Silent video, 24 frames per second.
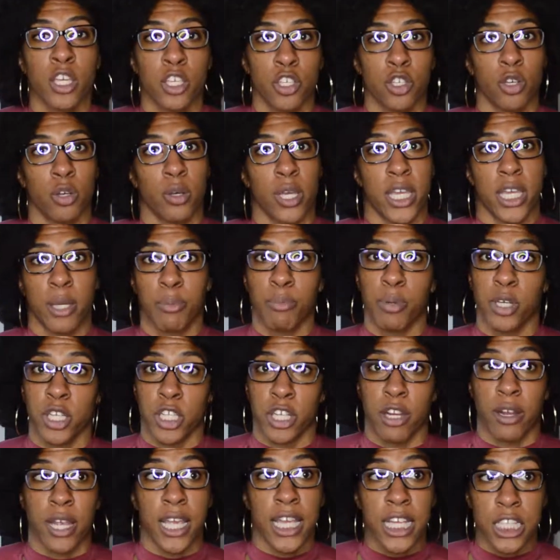you'll
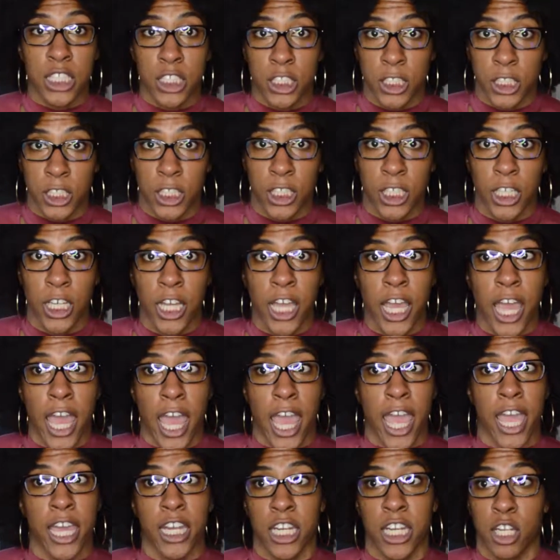input your answer,
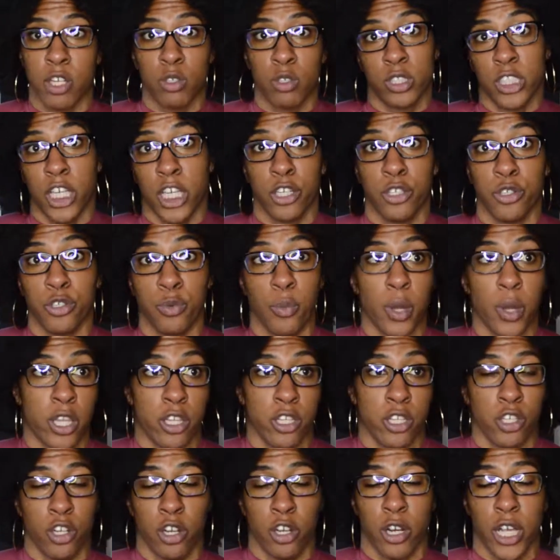and it'll tell you
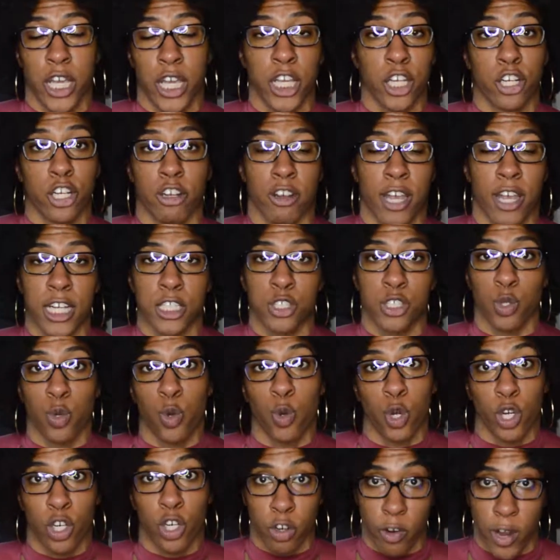whether you're incorrect
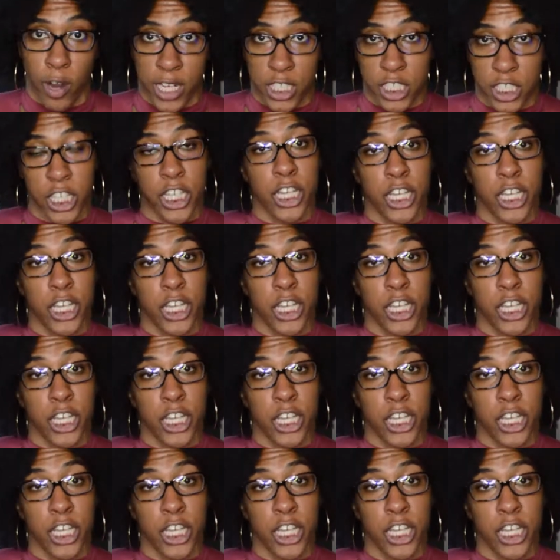or correct.